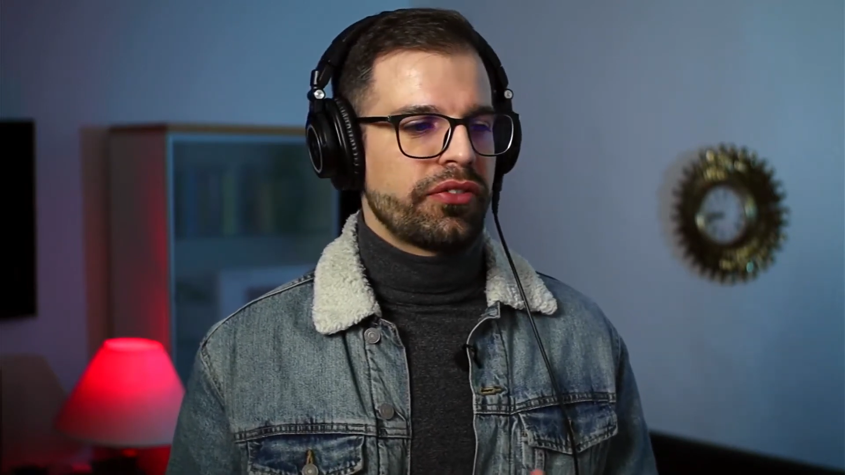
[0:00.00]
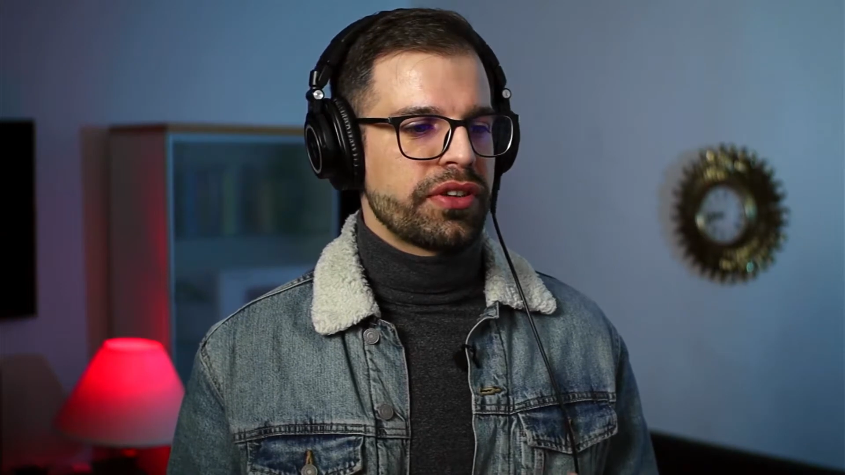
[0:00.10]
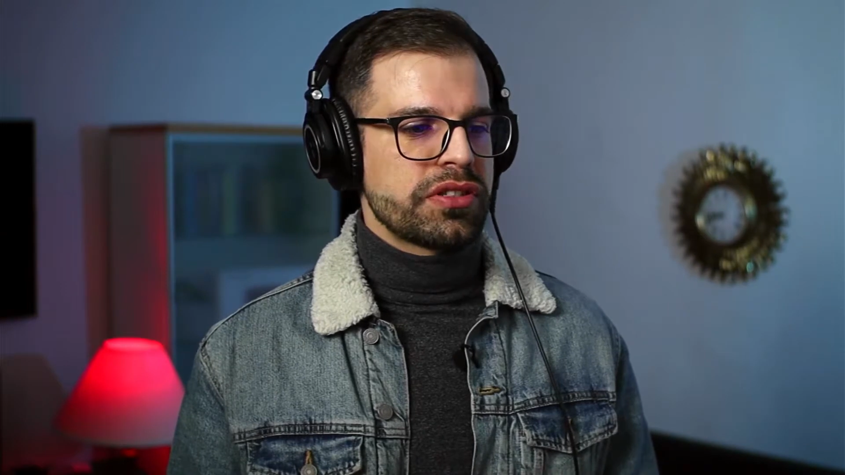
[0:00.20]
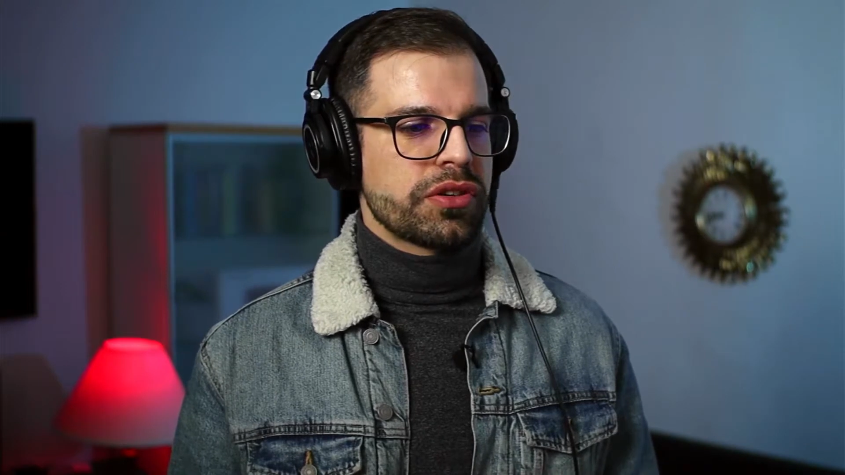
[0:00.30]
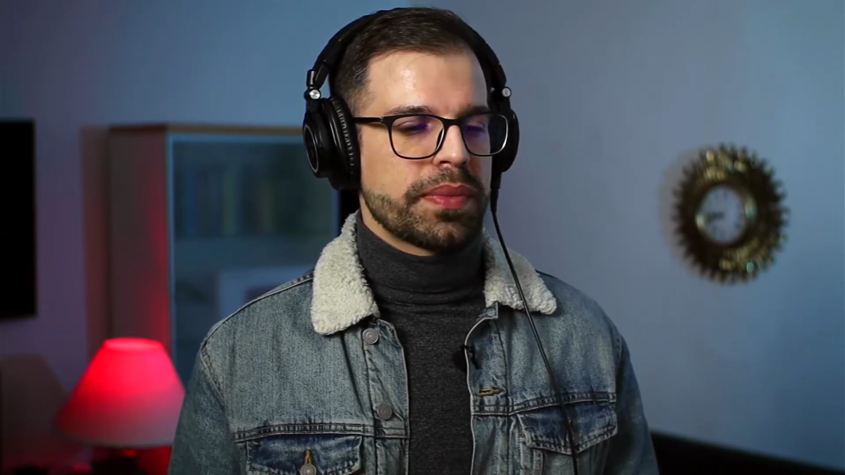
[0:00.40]

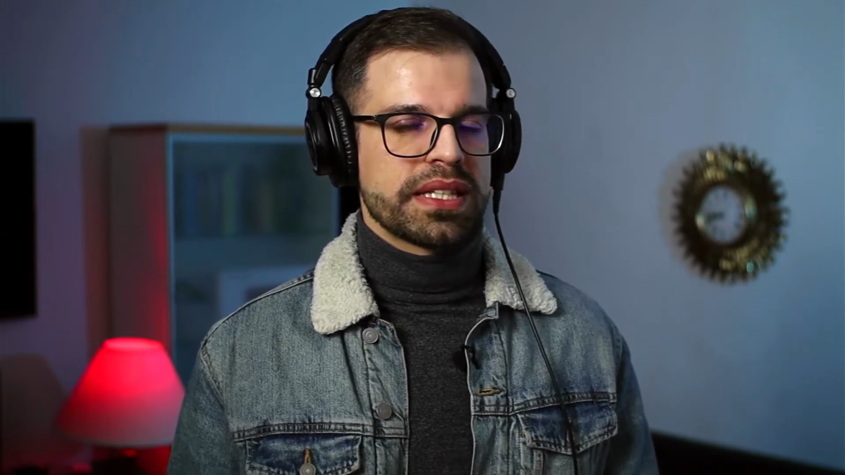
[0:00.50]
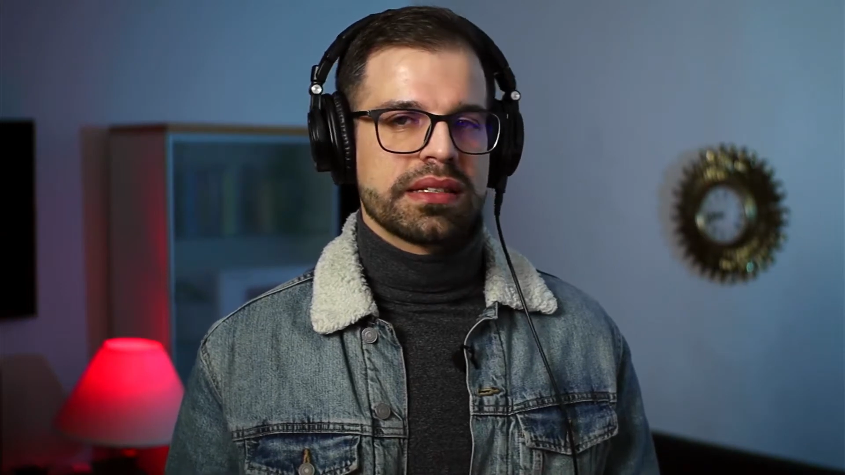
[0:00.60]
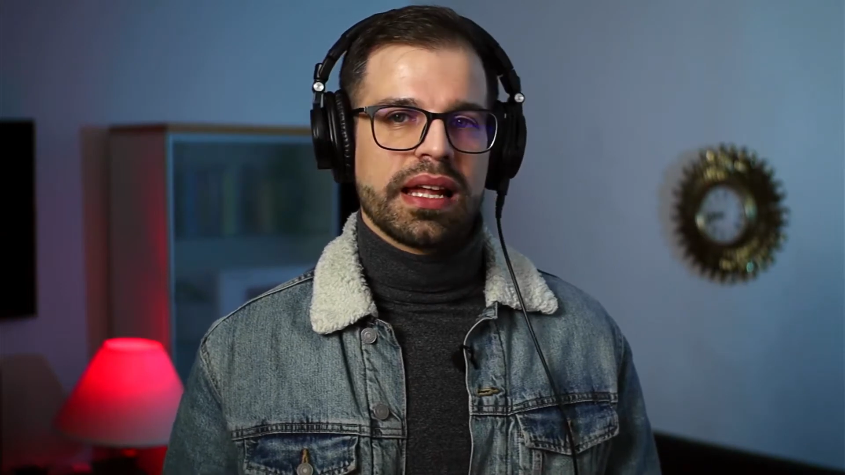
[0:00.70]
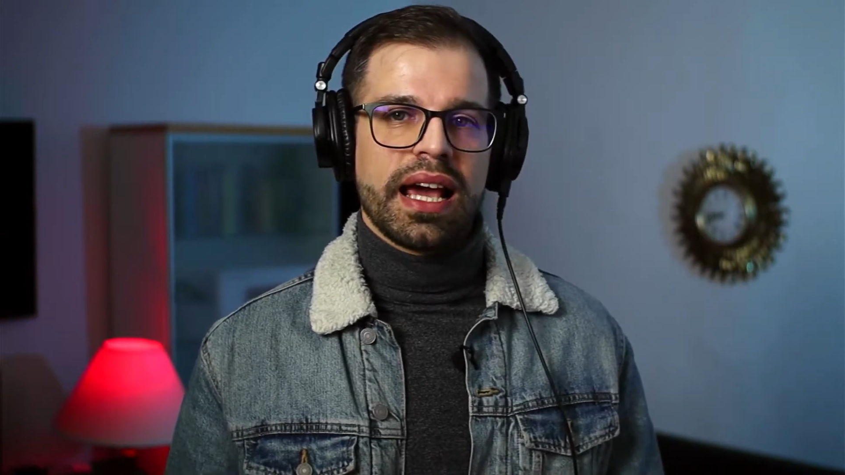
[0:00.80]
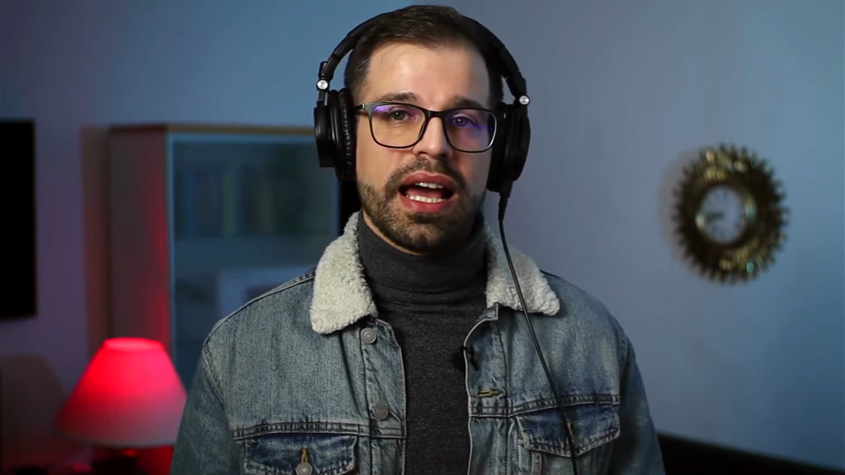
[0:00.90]
instruments
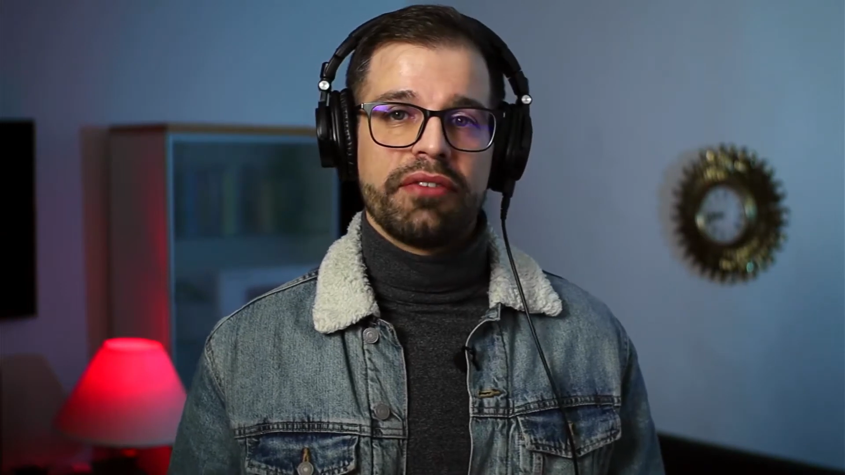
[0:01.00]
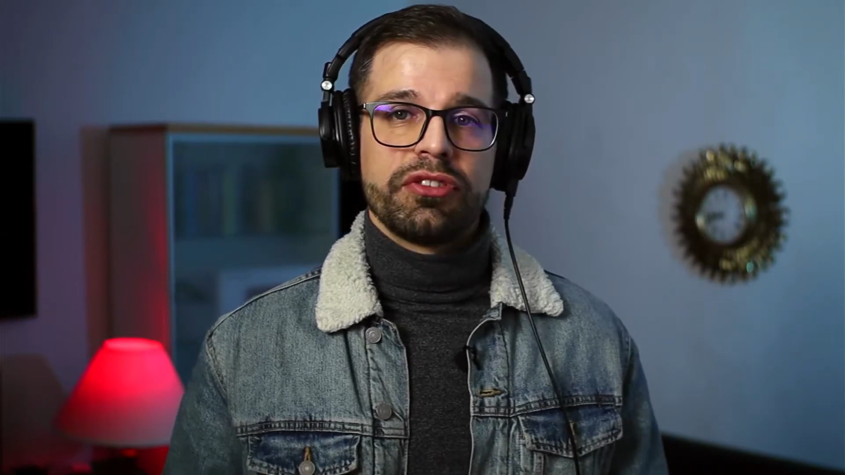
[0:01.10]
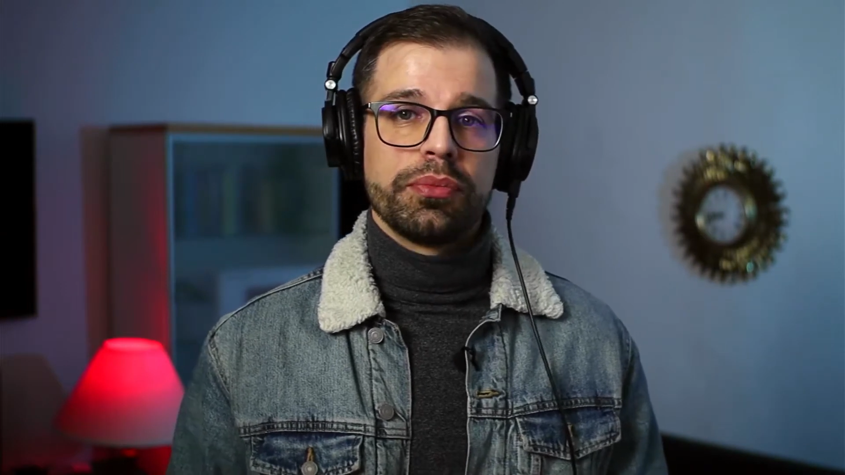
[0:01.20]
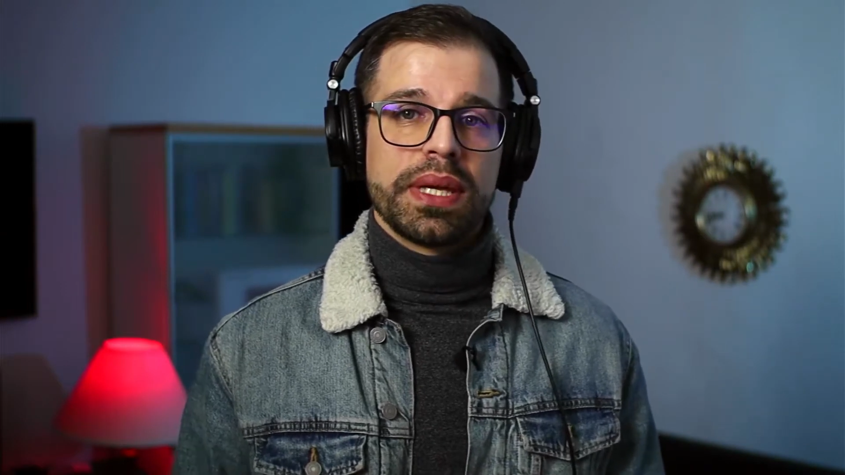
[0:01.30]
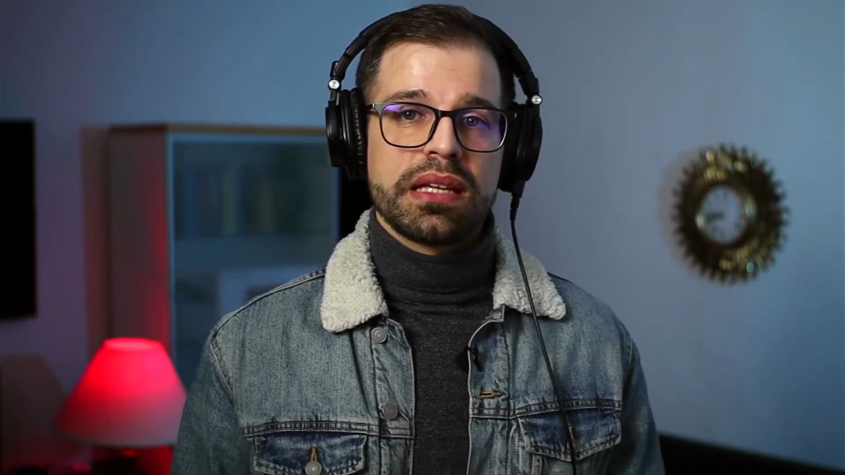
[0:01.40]
that I have to
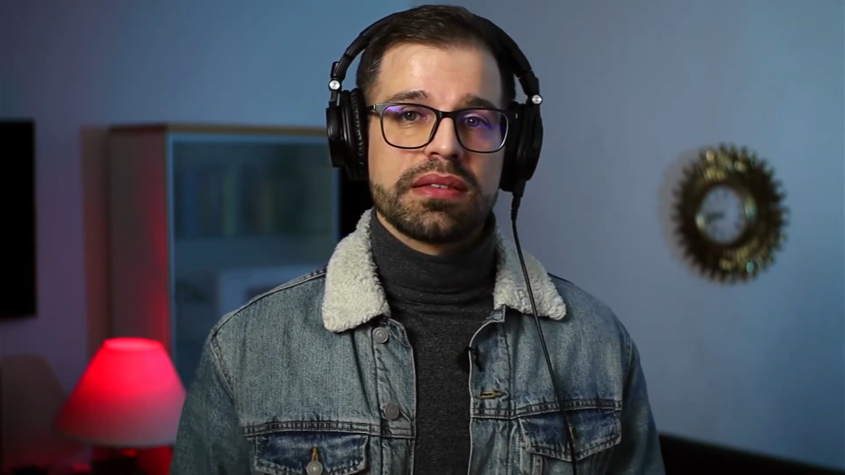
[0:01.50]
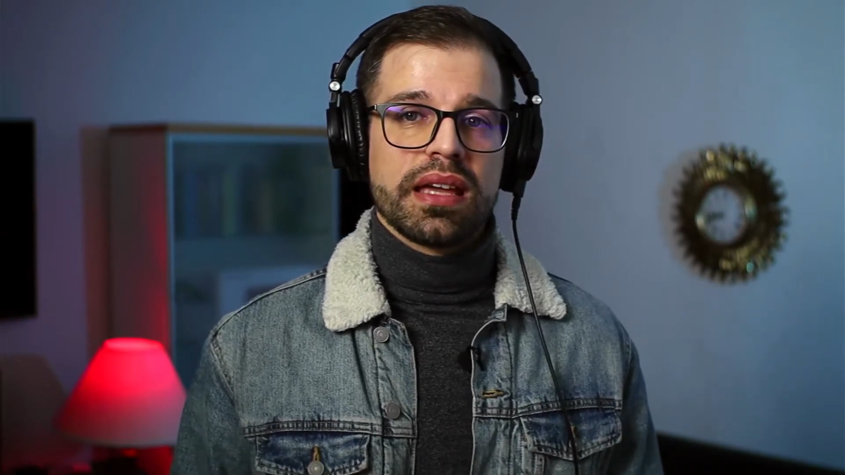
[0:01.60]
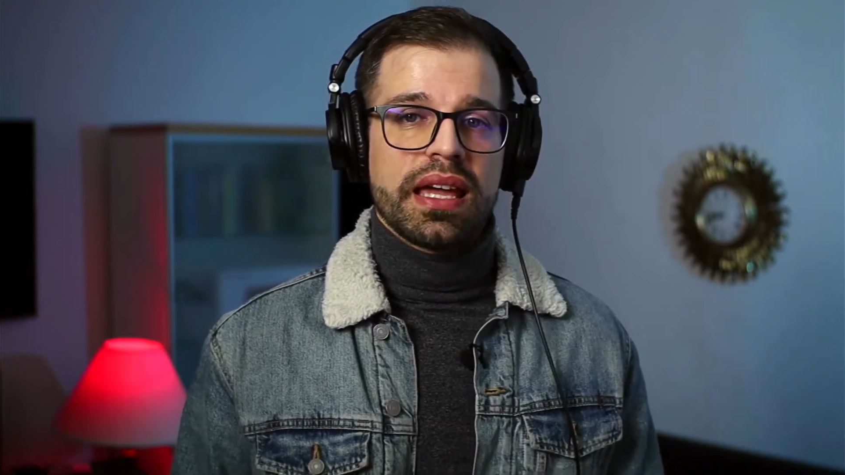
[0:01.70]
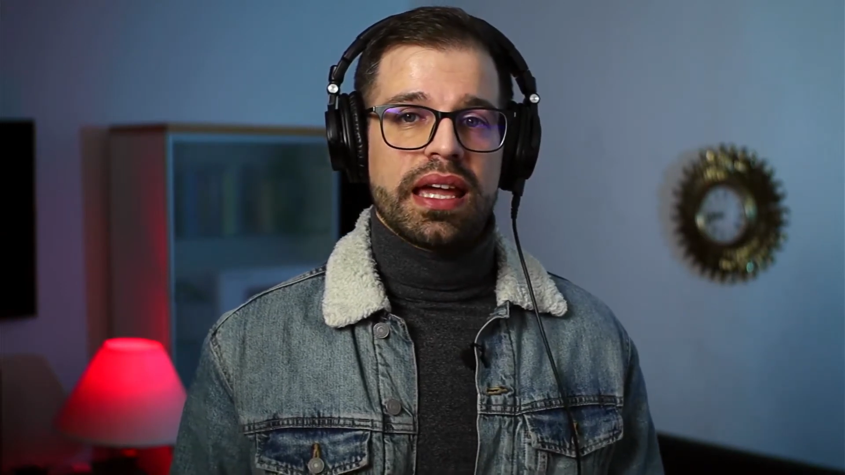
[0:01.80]
mix,